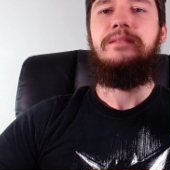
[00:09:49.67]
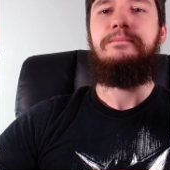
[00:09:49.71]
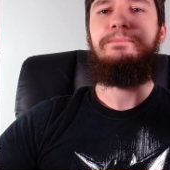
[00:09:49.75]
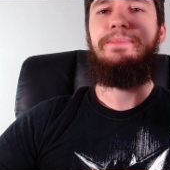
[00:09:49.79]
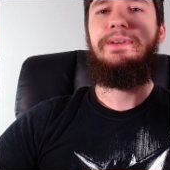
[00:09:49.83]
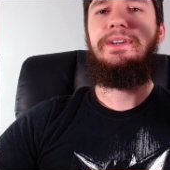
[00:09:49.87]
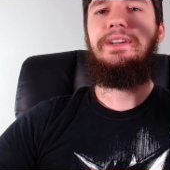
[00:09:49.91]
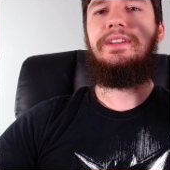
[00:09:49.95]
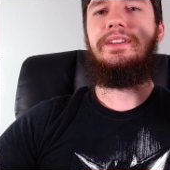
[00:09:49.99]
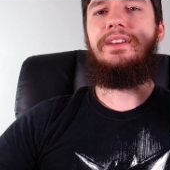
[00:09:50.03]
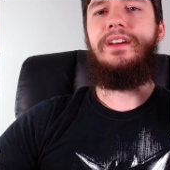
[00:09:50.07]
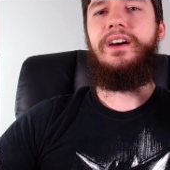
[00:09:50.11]

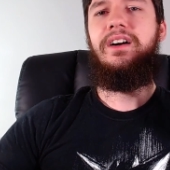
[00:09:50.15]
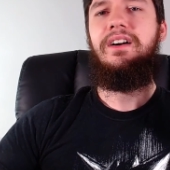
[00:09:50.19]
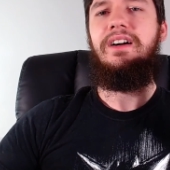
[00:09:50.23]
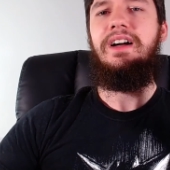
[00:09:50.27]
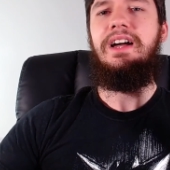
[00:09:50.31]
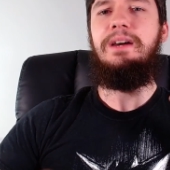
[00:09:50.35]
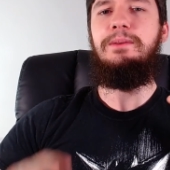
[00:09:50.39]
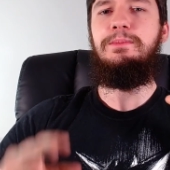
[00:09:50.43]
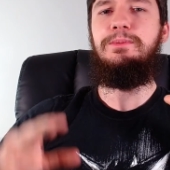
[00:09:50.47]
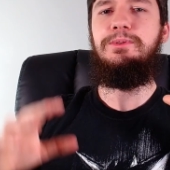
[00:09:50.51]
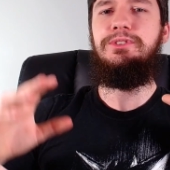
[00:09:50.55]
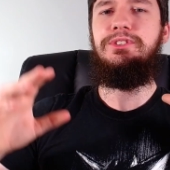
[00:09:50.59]
but
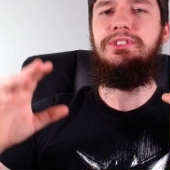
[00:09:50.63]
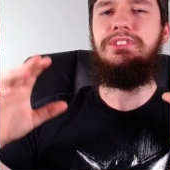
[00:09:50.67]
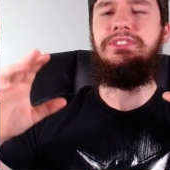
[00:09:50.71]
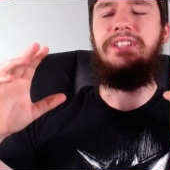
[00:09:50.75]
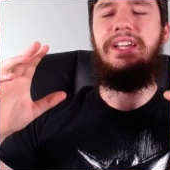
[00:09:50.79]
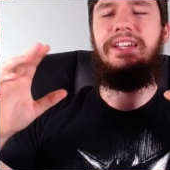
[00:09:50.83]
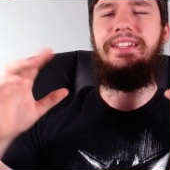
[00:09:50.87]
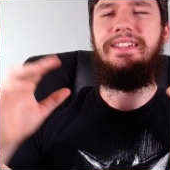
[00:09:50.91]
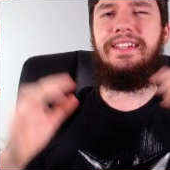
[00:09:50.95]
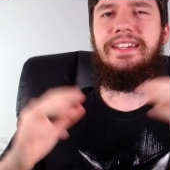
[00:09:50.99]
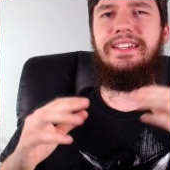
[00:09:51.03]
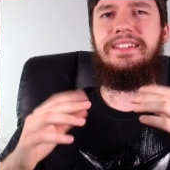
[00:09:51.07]
I was,
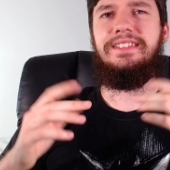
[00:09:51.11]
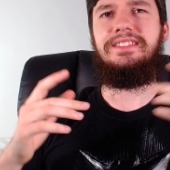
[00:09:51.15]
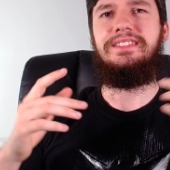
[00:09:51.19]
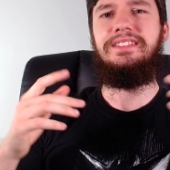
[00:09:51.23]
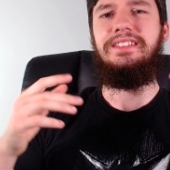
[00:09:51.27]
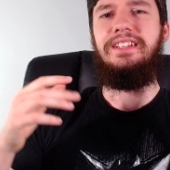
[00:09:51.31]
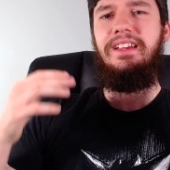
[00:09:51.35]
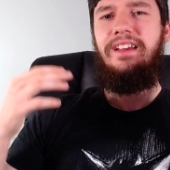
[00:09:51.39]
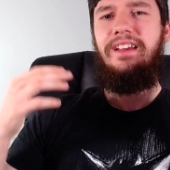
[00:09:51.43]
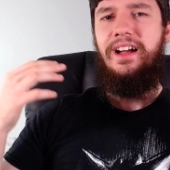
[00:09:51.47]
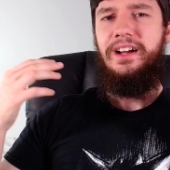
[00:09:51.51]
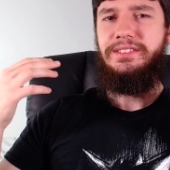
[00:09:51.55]
I
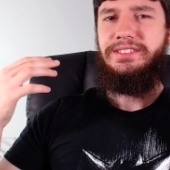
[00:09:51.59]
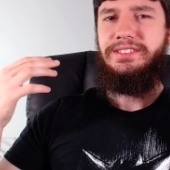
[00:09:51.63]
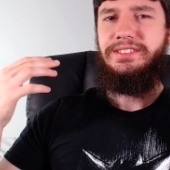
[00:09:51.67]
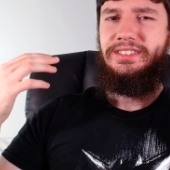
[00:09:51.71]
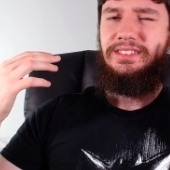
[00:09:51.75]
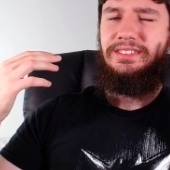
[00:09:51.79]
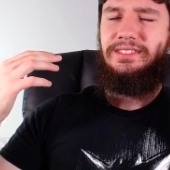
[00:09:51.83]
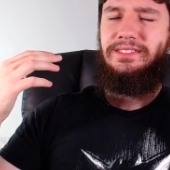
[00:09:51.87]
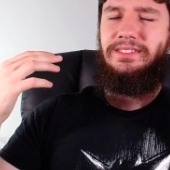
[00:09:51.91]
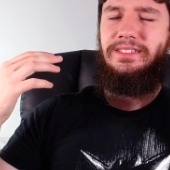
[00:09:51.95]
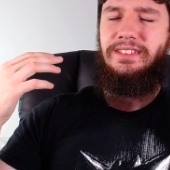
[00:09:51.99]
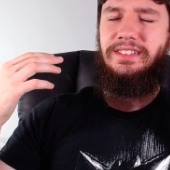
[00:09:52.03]
guess, I was
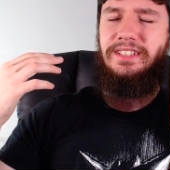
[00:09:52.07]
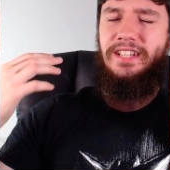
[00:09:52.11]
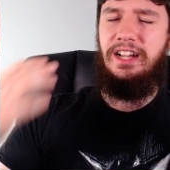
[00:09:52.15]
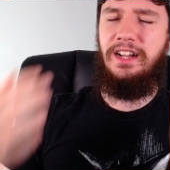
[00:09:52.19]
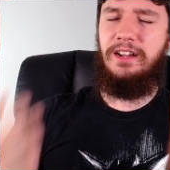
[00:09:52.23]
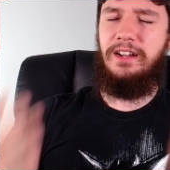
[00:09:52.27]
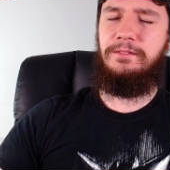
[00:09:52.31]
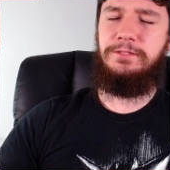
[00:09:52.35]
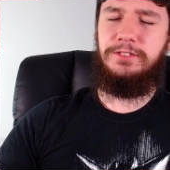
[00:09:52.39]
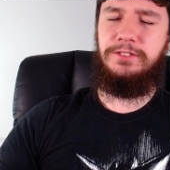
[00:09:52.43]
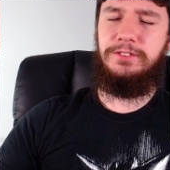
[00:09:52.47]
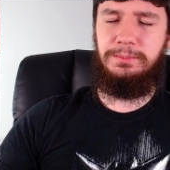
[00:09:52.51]

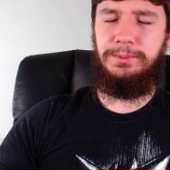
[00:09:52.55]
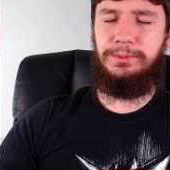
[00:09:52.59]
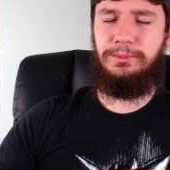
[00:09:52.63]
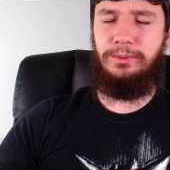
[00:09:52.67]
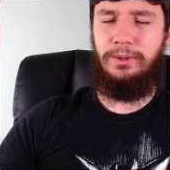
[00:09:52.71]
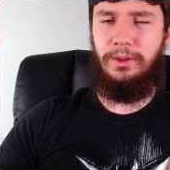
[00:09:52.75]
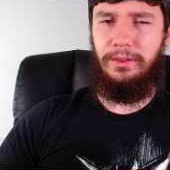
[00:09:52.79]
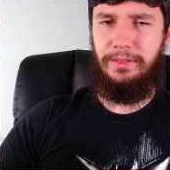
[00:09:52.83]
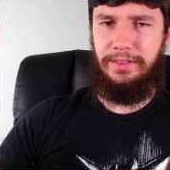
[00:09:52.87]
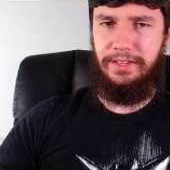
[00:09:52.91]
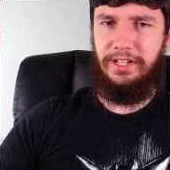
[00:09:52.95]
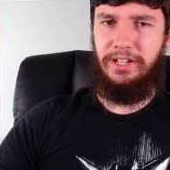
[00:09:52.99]
comfortable
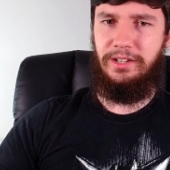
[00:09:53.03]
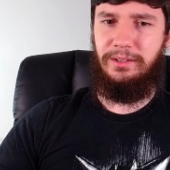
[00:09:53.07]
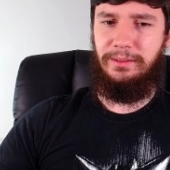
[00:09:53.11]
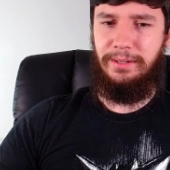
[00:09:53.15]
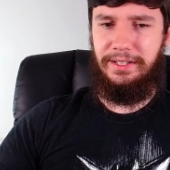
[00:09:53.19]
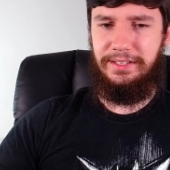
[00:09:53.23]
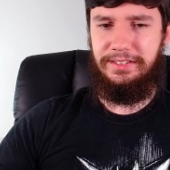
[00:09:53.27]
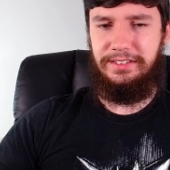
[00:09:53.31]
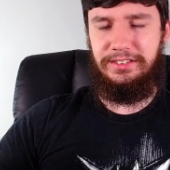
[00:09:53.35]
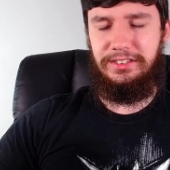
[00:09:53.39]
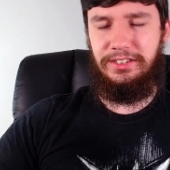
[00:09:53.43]
on the OS.